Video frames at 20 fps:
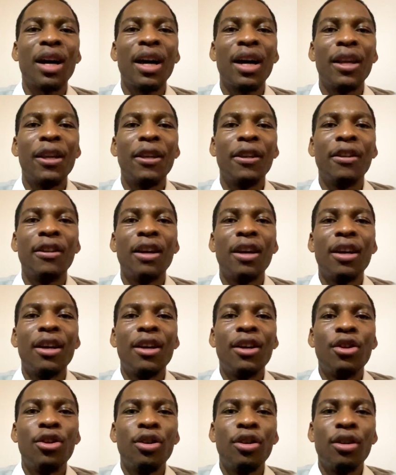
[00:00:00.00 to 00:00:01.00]
and
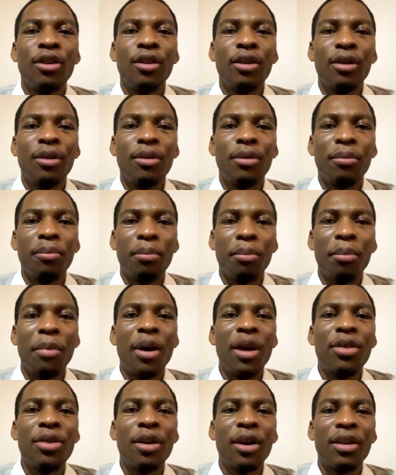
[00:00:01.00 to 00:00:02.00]

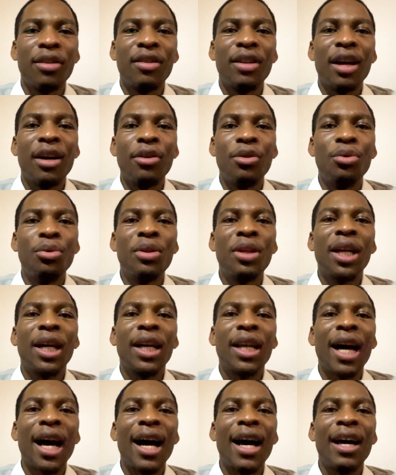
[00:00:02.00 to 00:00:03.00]
methods that you
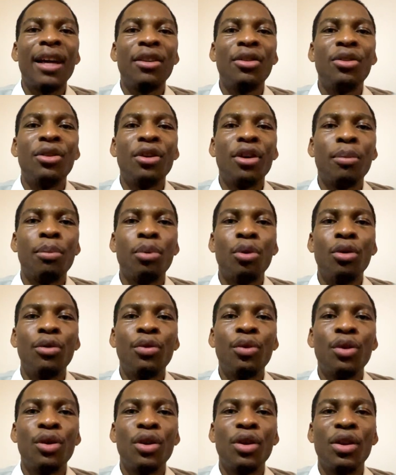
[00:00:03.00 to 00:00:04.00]
can add to your
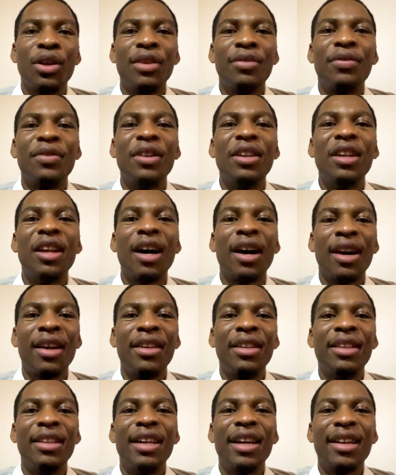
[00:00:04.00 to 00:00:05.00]
portfolio if not
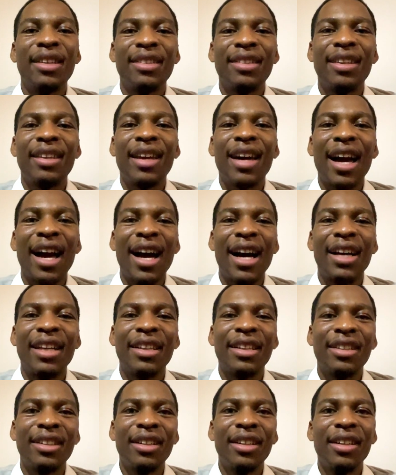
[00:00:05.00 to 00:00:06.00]
yet
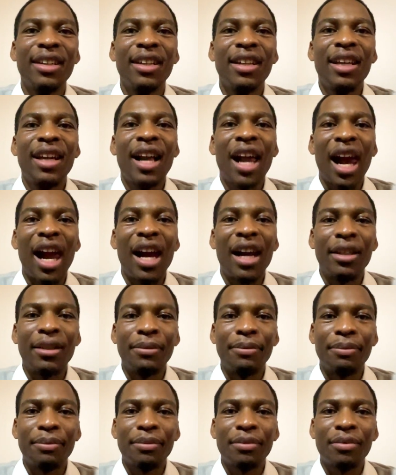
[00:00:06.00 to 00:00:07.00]
added. And
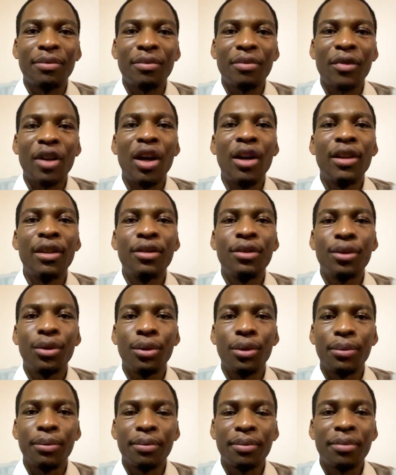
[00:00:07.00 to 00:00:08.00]
also,